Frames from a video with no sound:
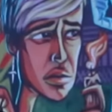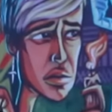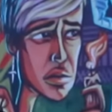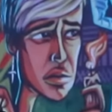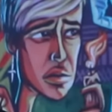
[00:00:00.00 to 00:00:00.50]

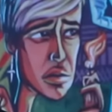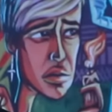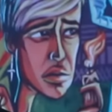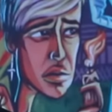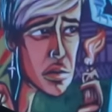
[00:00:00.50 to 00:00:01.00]

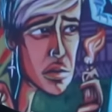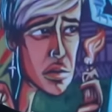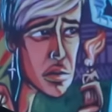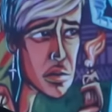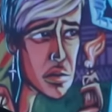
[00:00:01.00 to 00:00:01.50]

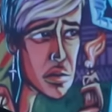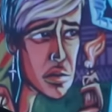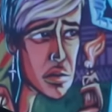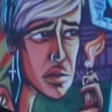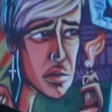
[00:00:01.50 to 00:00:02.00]

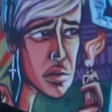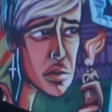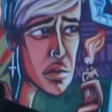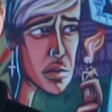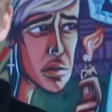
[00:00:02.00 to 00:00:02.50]

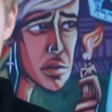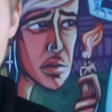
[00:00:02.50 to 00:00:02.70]
(silent)